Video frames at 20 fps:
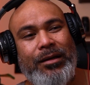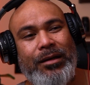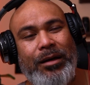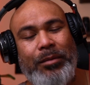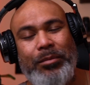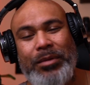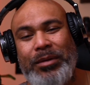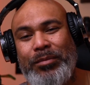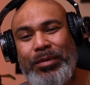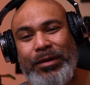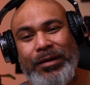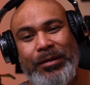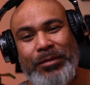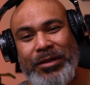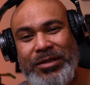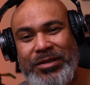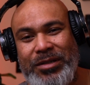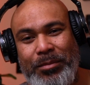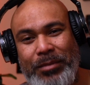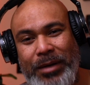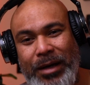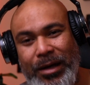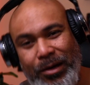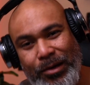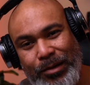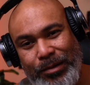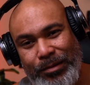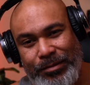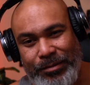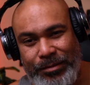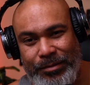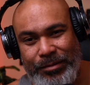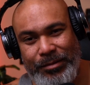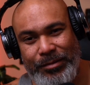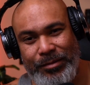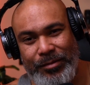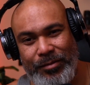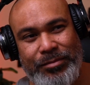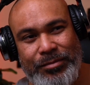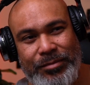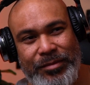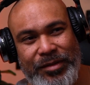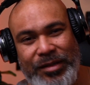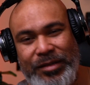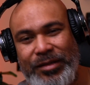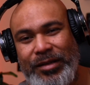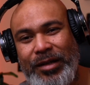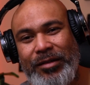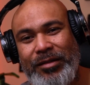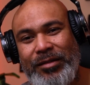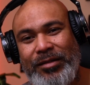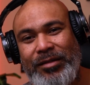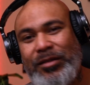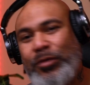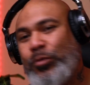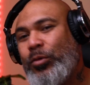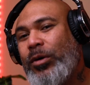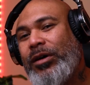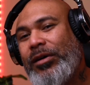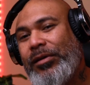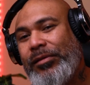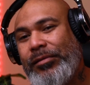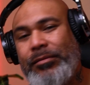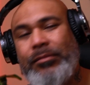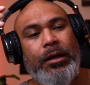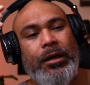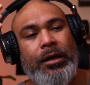I've been pretty much on my own since I was 12.